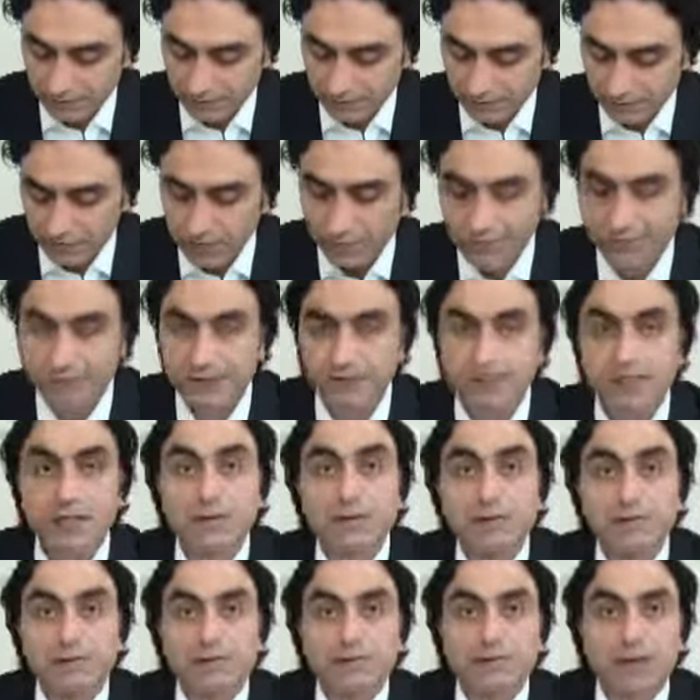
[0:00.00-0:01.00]
Prophet
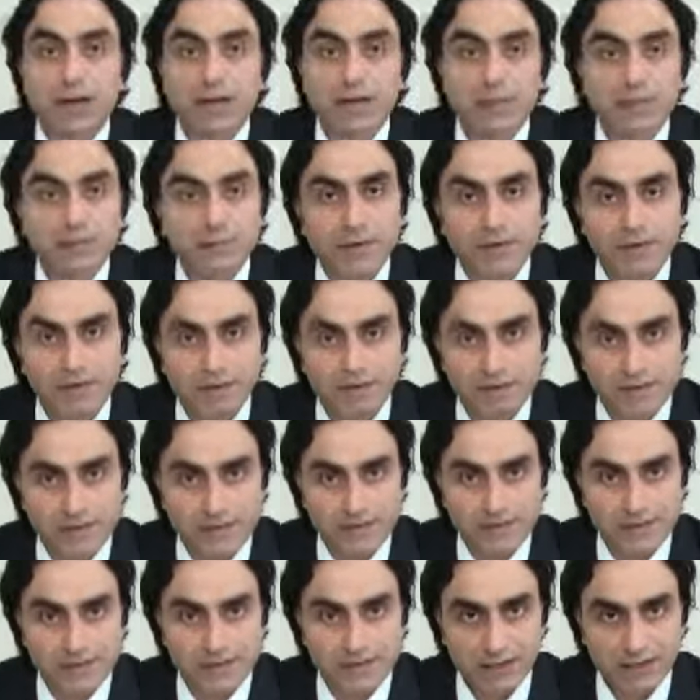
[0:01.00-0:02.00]
Ibrahim alayhi
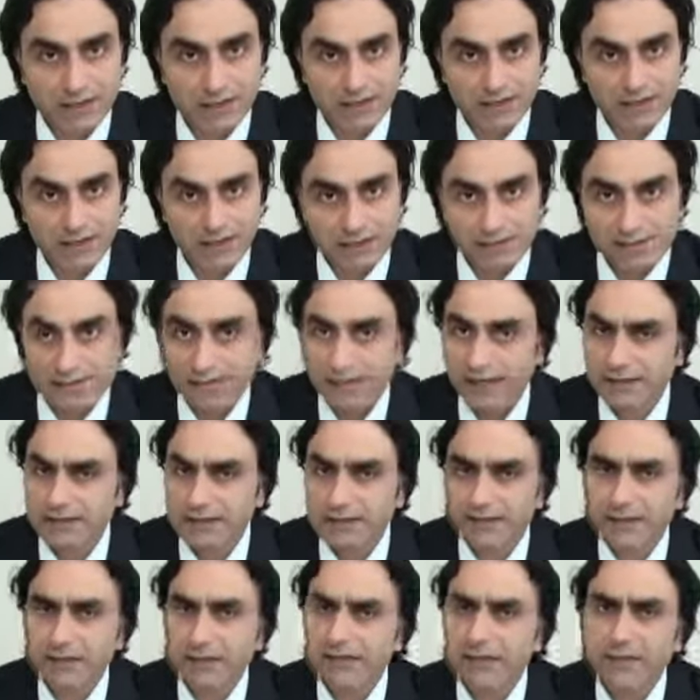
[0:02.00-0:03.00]
salam. He
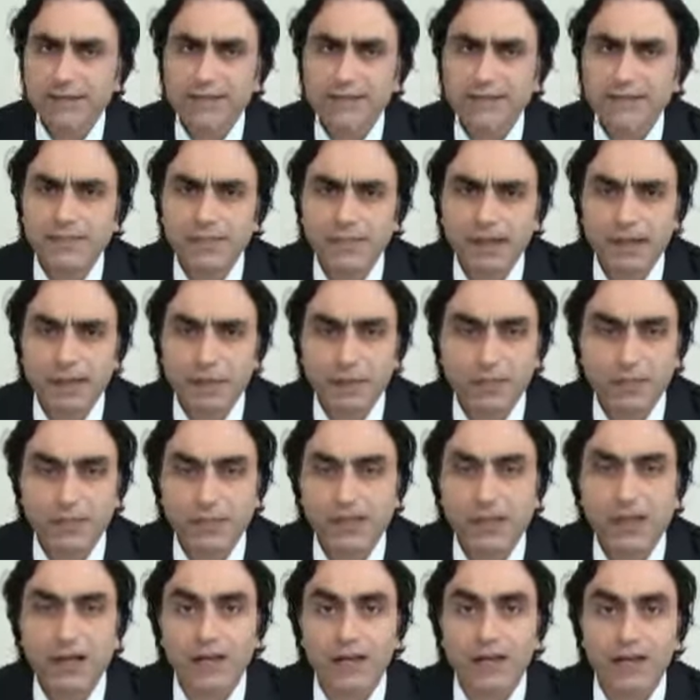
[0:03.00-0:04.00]
said, these
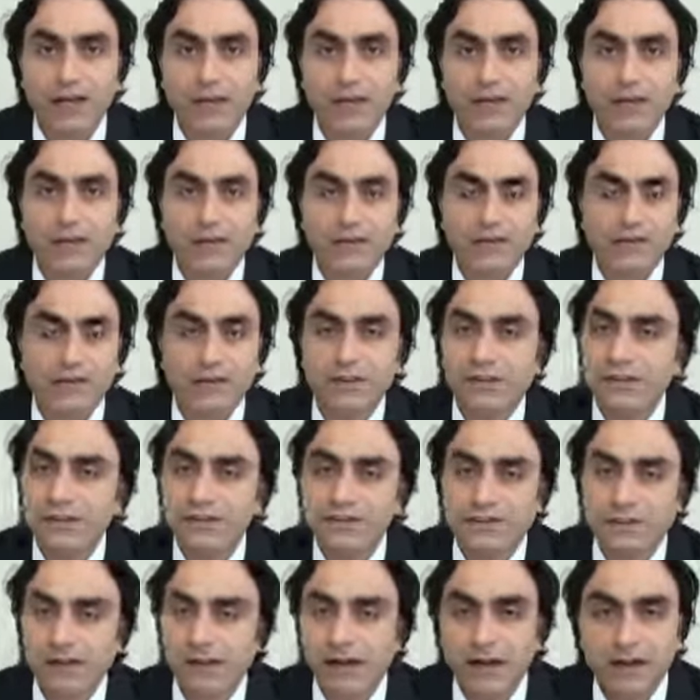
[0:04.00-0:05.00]
awthan,
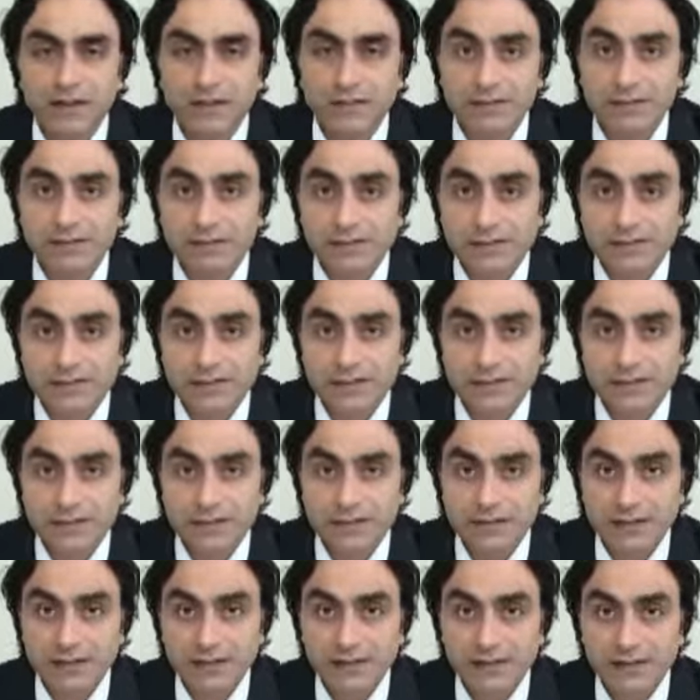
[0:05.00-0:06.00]
these idols,
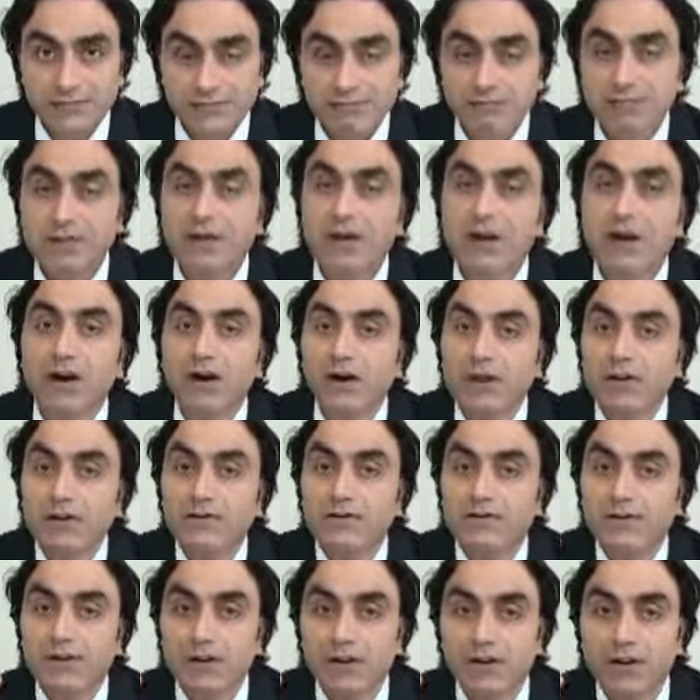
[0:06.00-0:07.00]

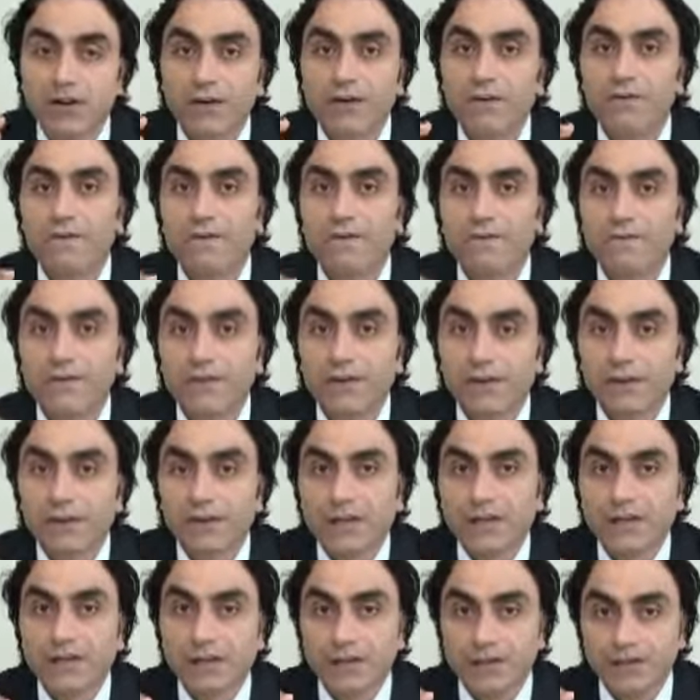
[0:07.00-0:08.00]
because of
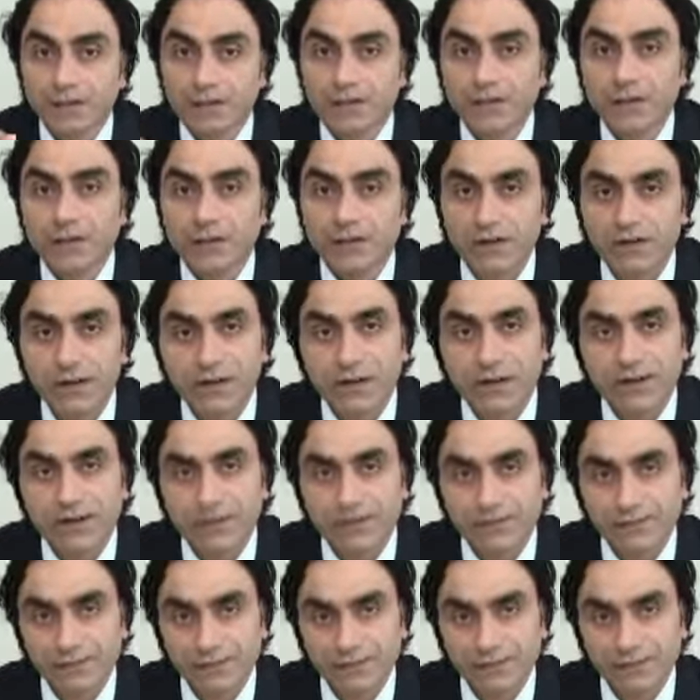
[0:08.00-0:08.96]
your love